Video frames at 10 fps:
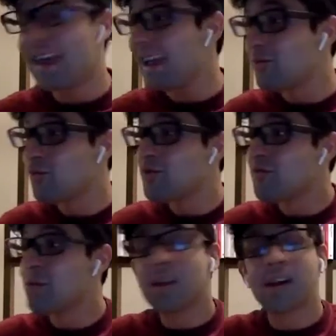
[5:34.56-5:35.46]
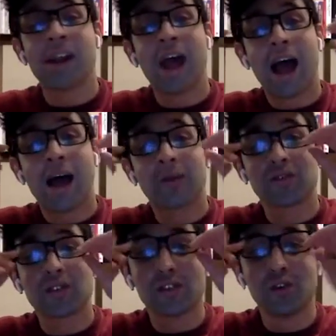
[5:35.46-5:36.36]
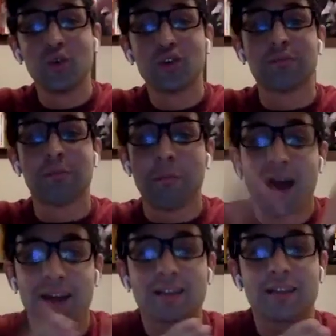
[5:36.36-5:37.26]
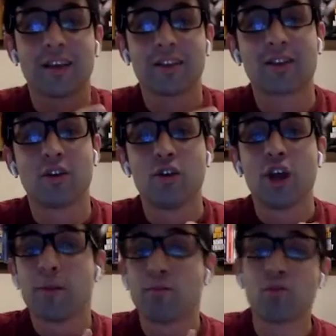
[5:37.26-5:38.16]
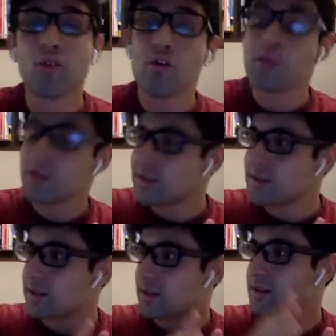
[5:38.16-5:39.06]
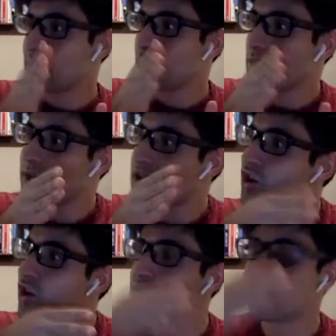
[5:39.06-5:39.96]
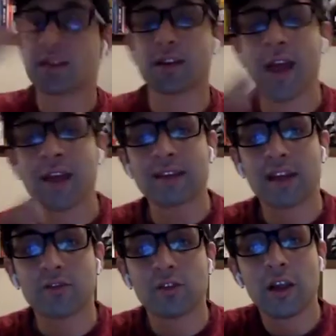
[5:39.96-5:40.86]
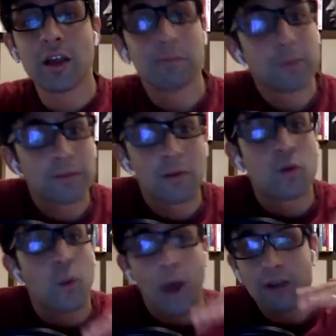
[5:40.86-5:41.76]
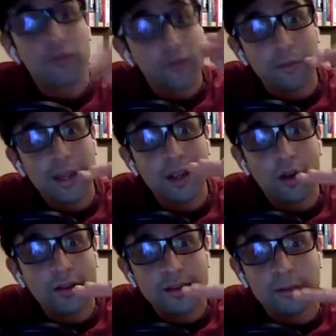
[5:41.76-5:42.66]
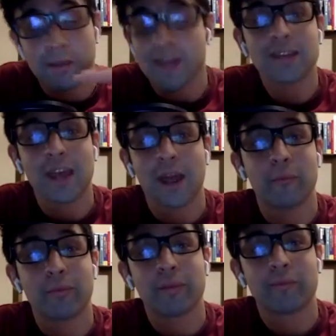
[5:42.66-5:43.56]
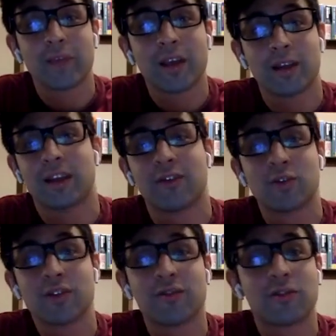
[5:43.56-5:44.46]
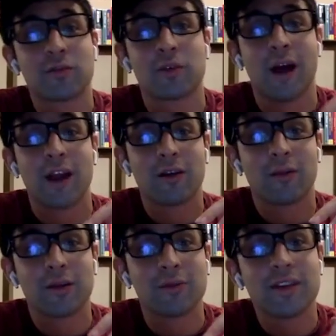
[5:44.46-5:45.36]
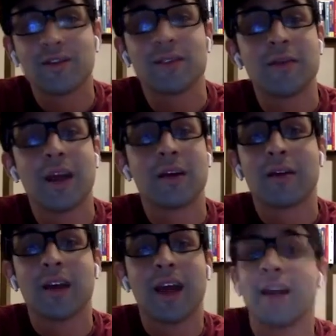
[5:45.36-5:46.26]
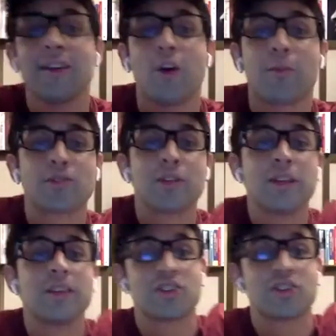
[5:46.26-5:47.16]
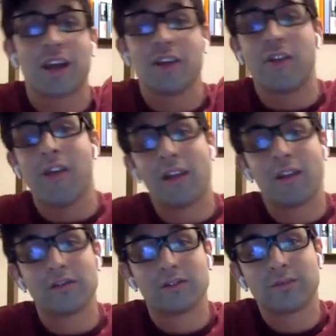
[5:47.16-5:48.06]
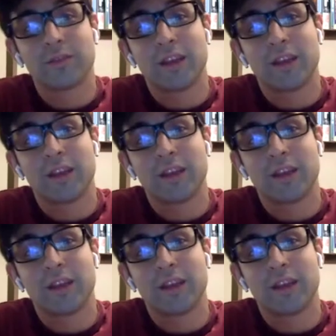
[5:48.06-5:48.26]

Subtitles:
it would have been an absolute mess. So Bruno is someone that took us to the next level, but Maguire for me got us to base camp. Like if it wasn't for Maguire, we wouldn't even had the opportunity to shine on that level.